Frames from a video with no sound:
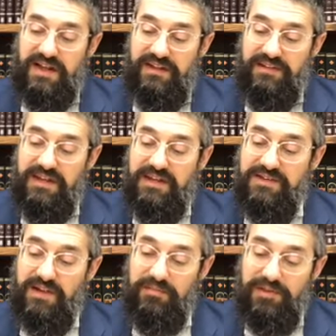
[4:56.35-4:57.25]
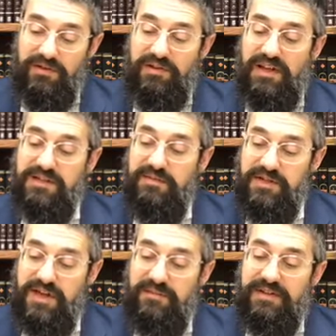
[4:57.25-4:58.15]
And these are belulais
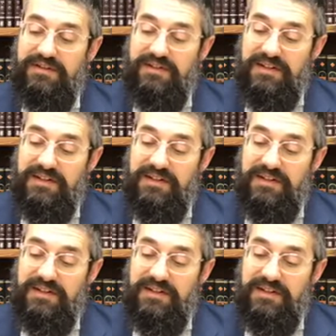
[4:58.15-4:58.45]
bashemen.